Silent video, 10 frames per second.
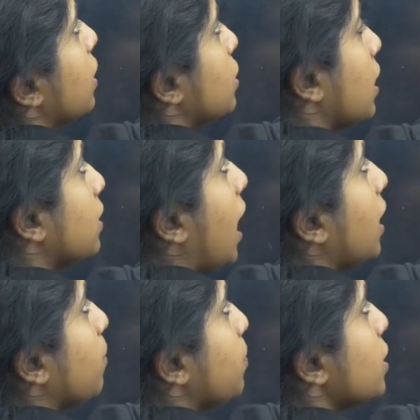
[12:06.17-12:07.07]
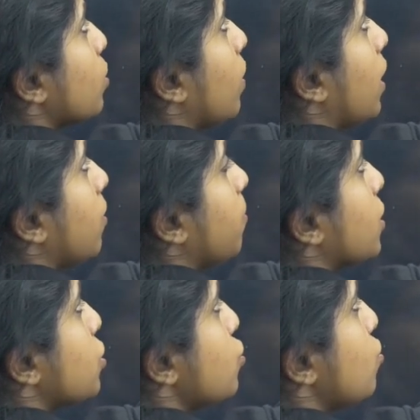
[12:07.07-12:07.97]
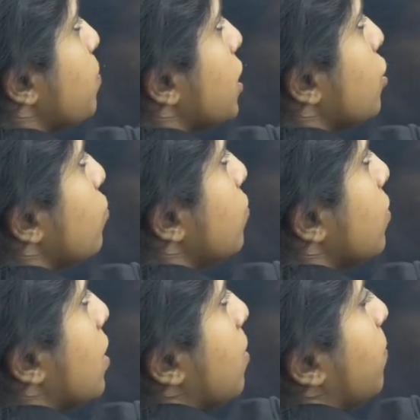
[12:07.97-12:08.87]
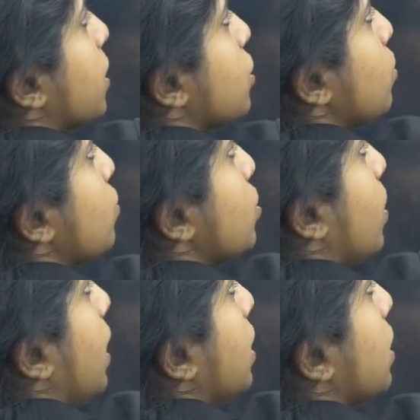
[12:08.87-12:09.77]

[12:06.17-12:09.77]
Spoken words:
So in that, P square plus 2PQ plus Q square